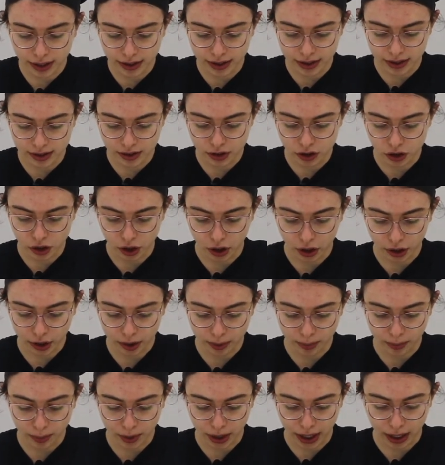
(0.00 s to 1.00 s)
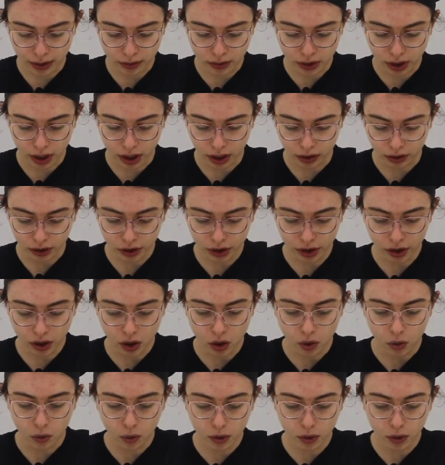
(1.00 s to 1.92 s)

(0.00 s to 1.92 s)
this dark brown color,